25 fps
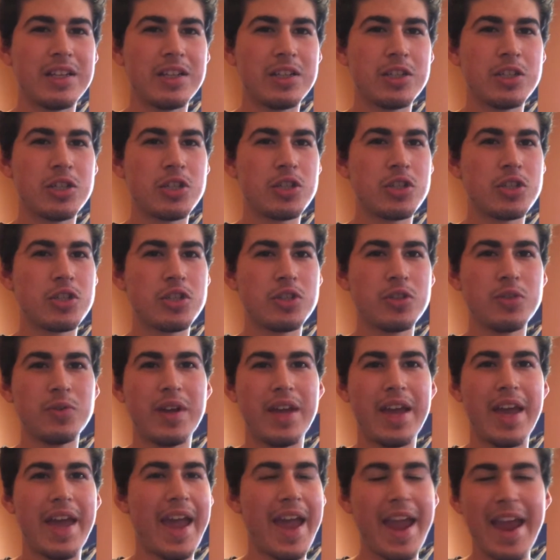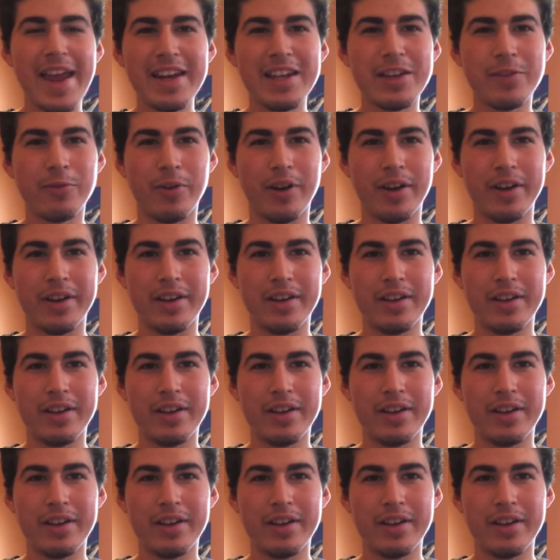shoot anyone